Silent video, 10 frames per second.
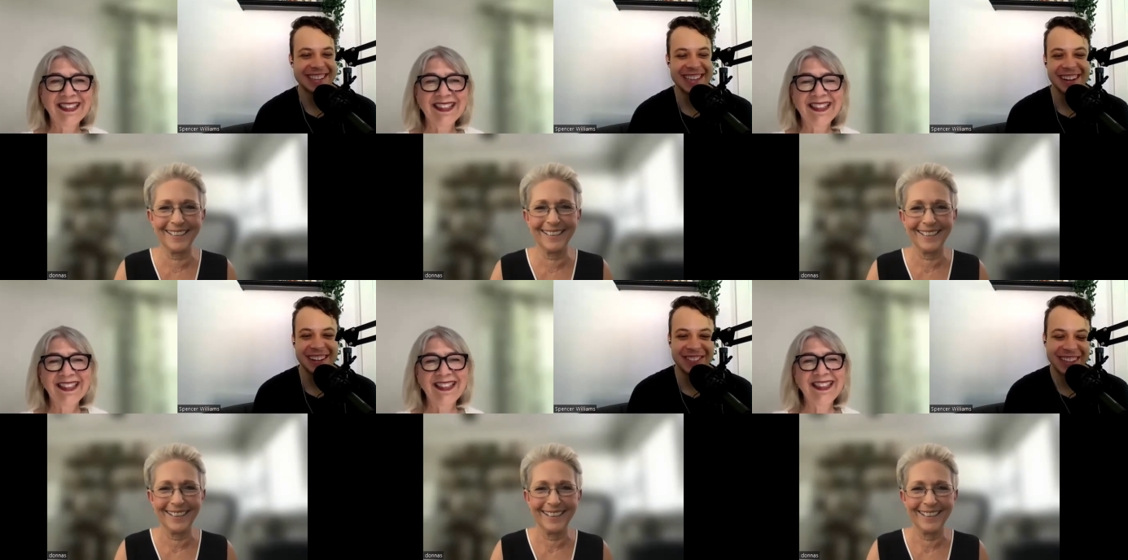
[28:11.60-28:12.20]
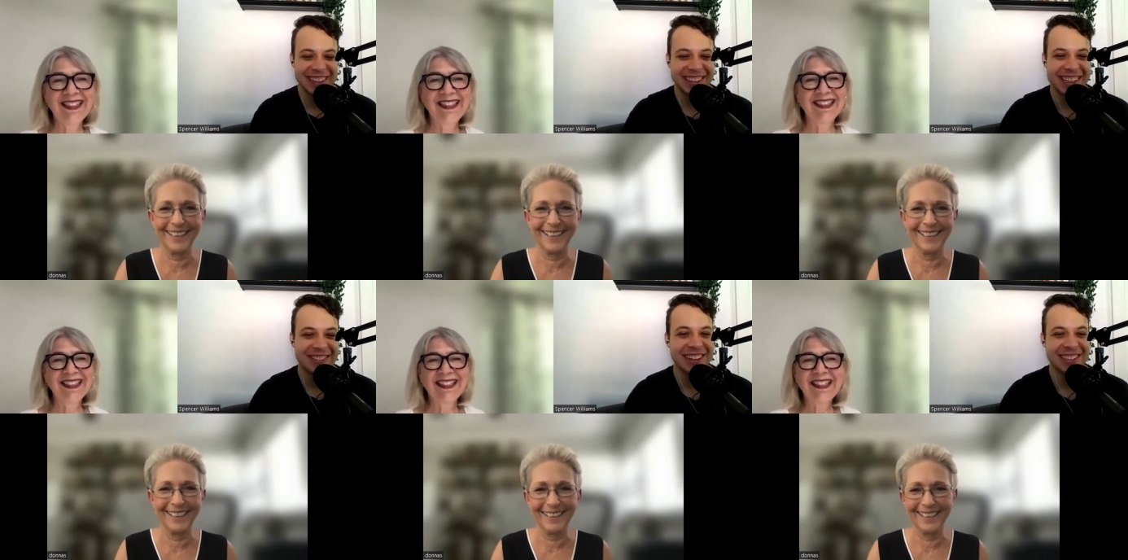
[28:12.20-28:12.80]
Speaker 1: Sharon, what do you
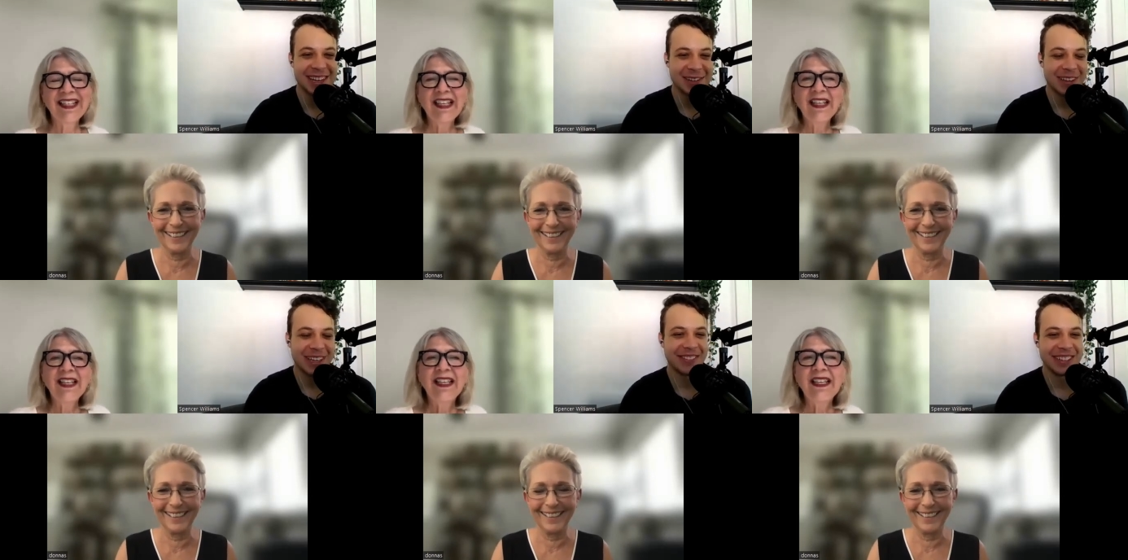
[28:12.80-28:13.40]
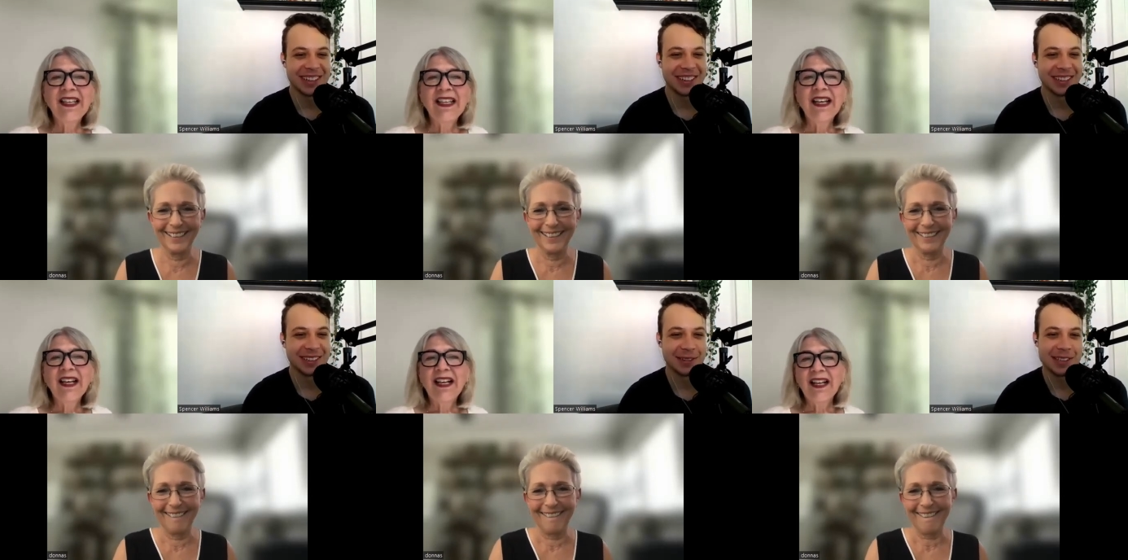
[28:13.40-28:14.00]
think about shopping and
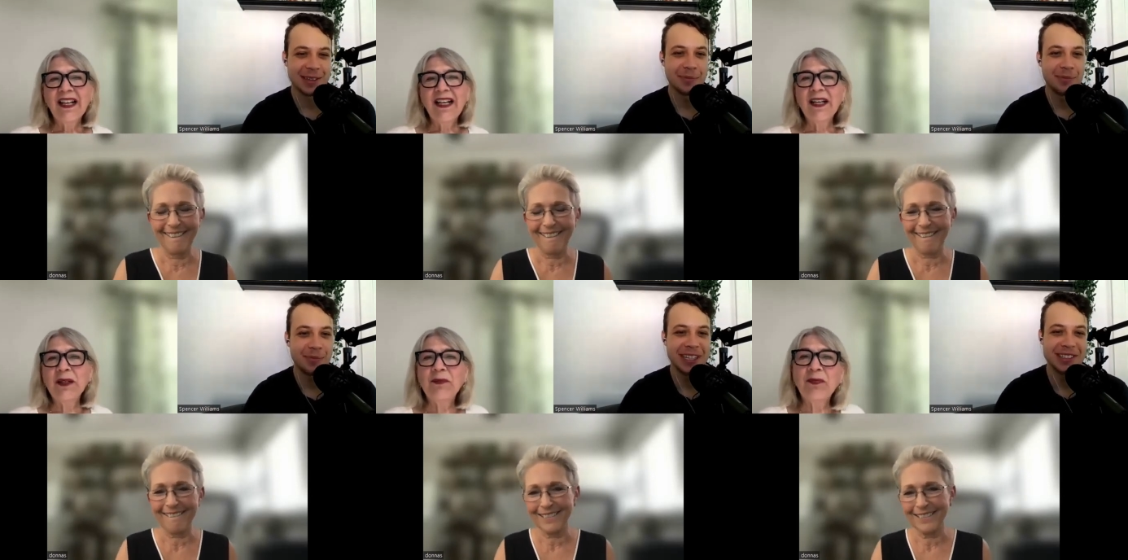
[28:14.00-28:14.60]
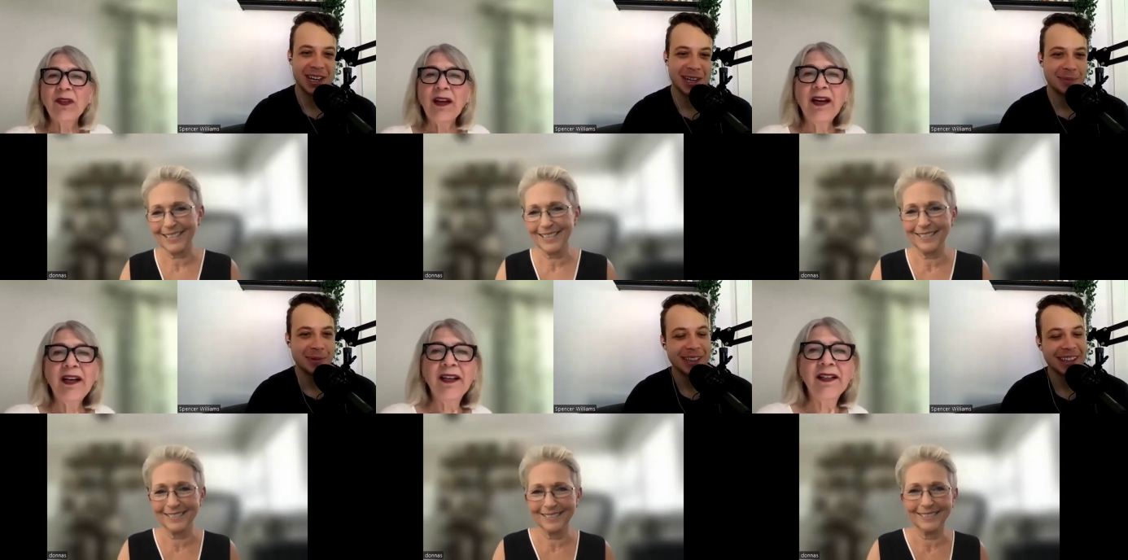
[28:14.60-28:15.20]
returns? It's a um, big job.
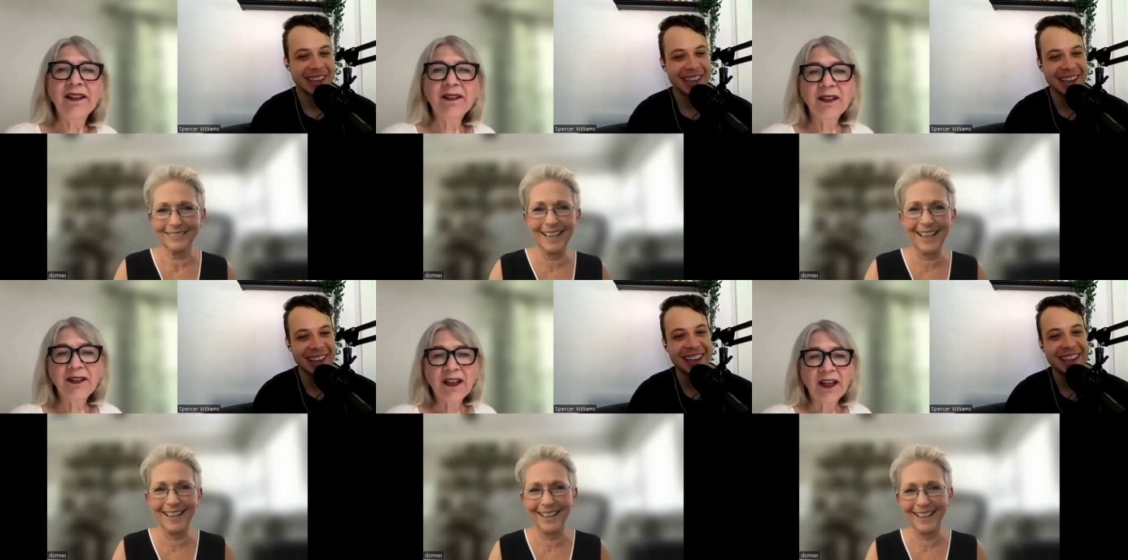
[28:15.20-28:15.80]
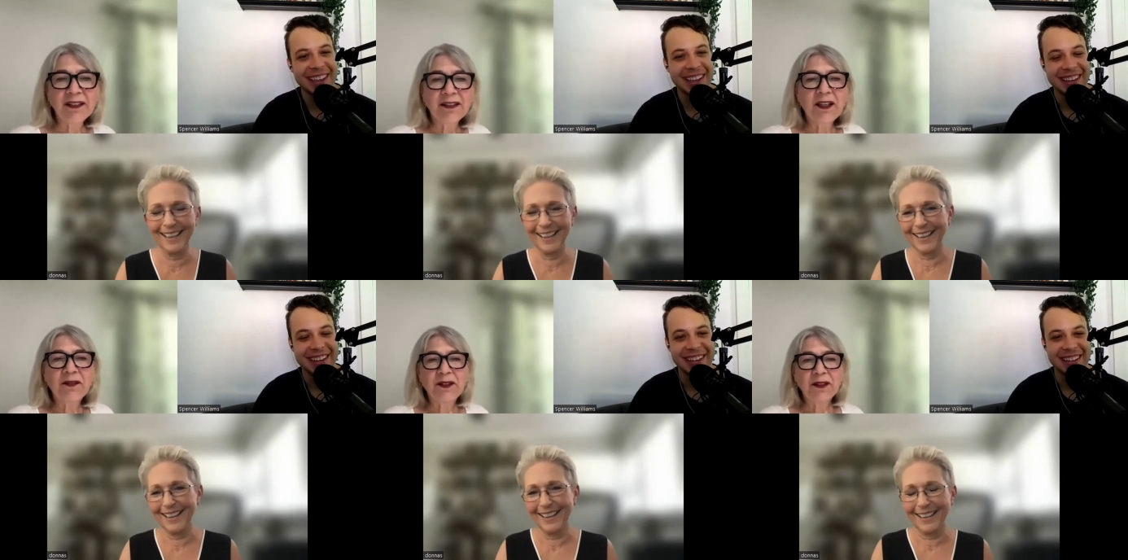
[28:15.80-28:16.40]
Speaker 2: I Donna's
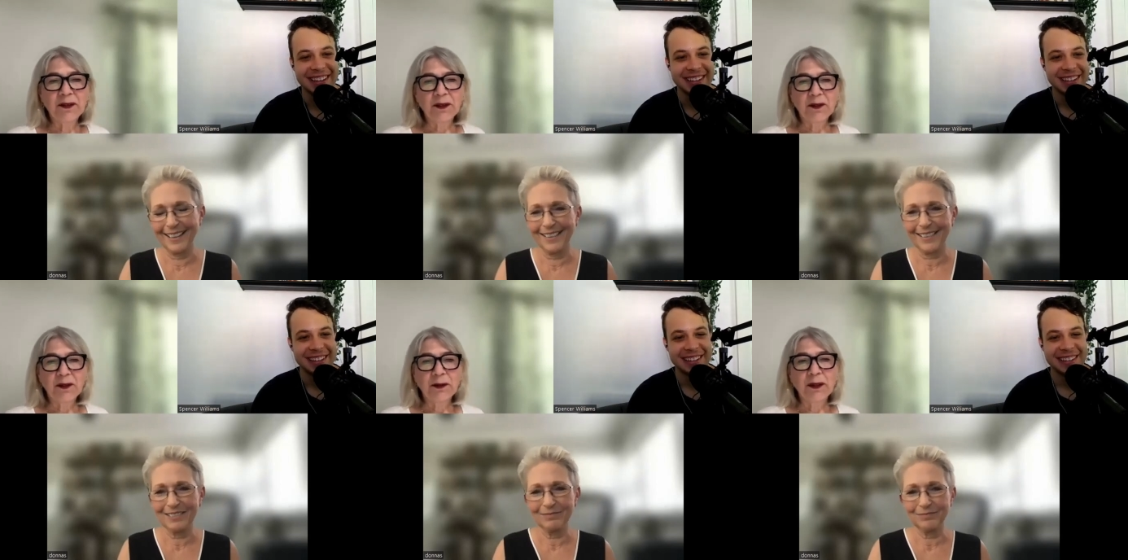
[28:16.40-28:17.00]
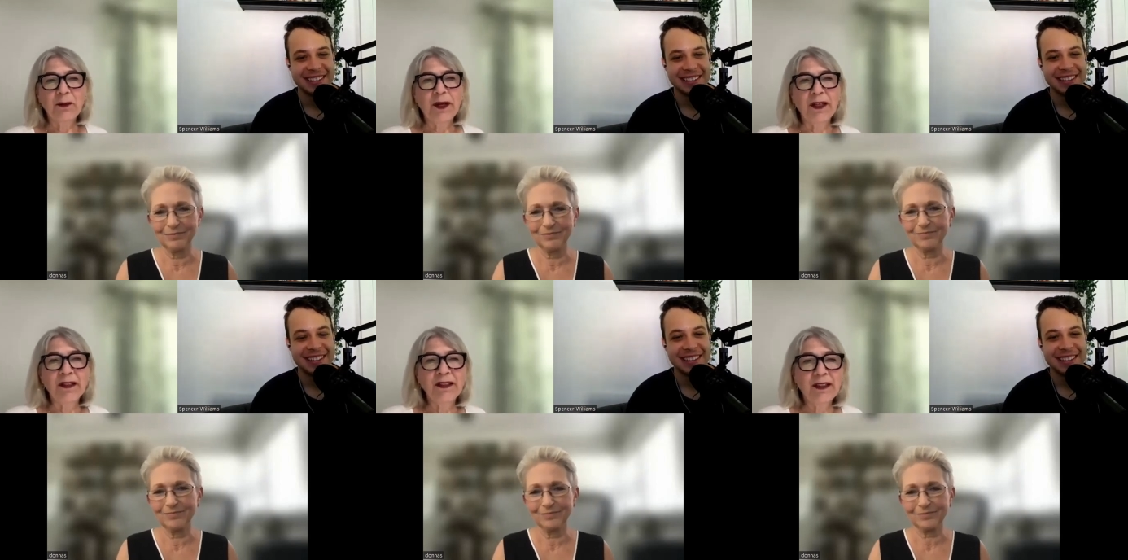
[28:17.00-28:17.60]
covered it really
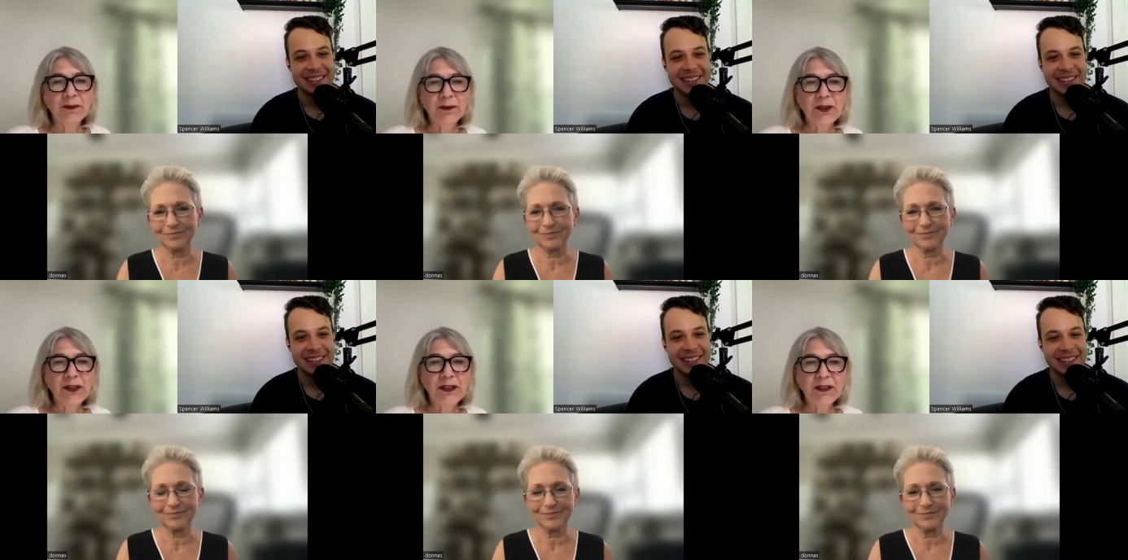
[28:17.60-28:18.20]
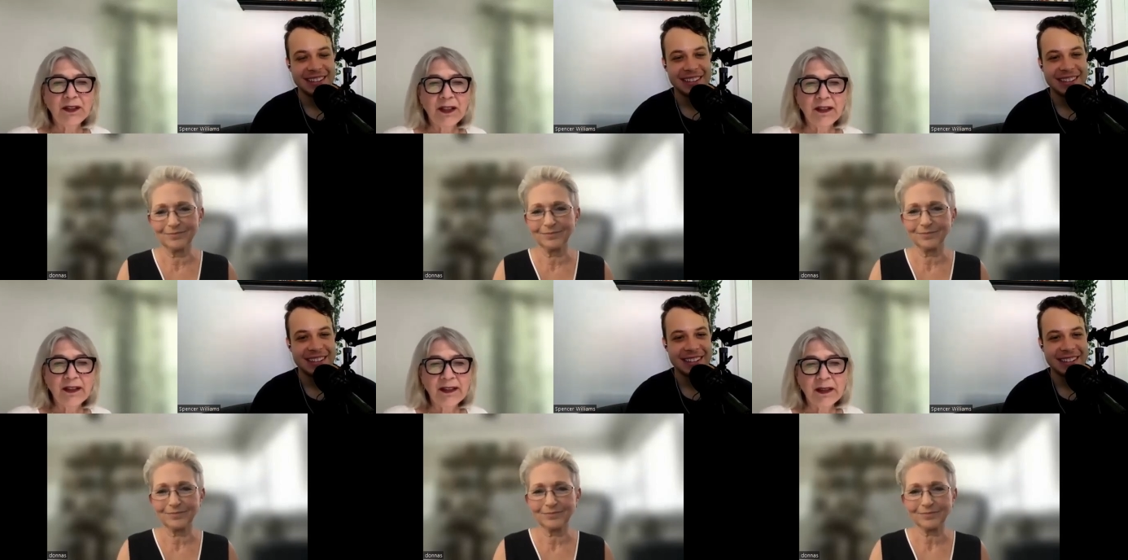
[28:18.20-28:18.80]
well. Um, she at,
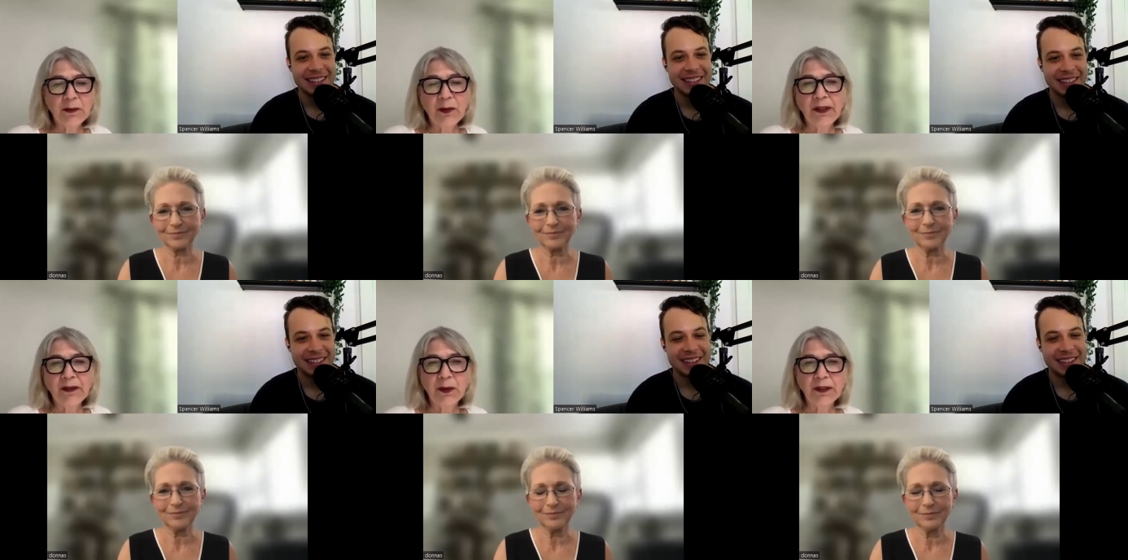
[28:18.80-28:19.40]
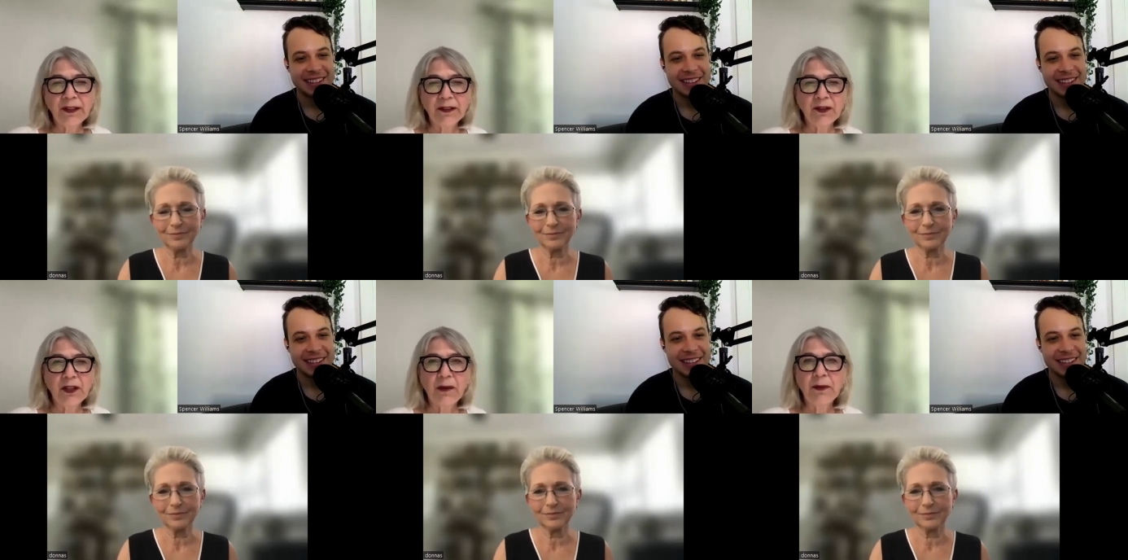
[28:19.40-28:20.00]
at, some points works as a
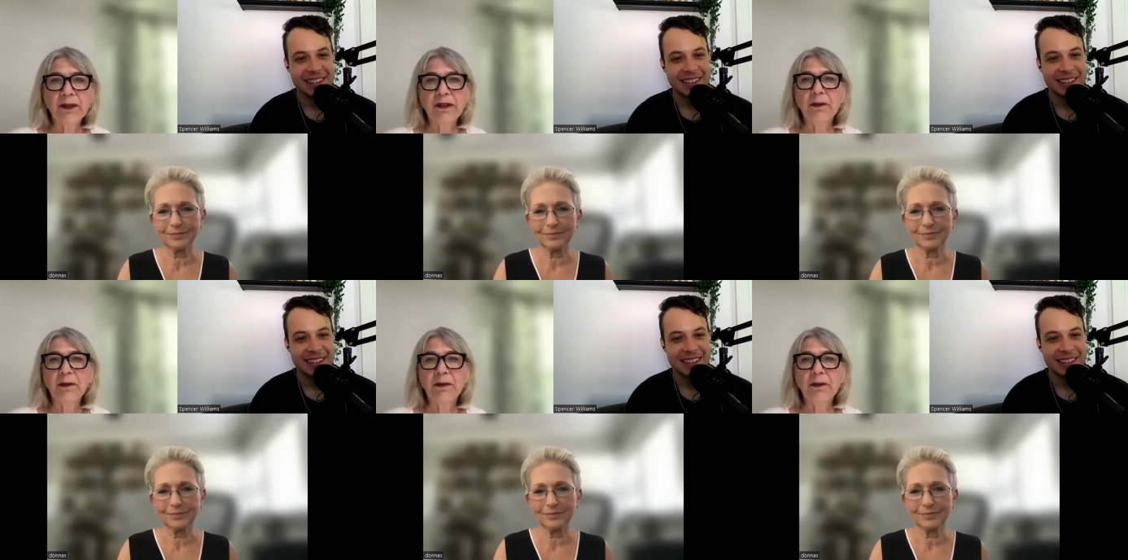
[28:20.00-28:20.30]
shopper and